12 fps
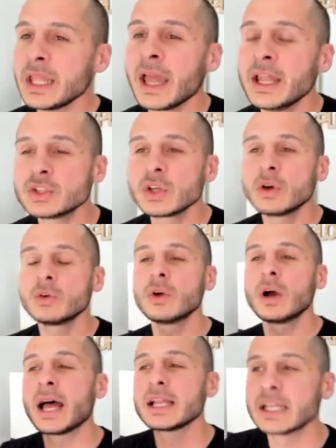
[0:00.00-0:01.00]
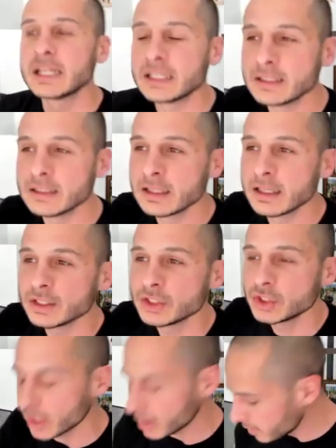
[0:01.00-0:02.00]
And so as I
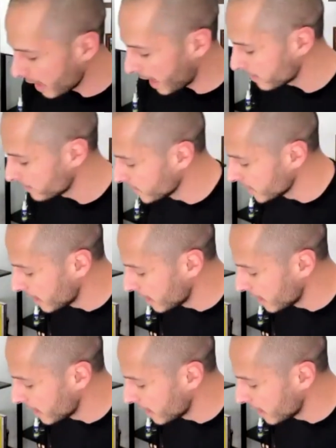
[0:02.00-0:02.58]
share that,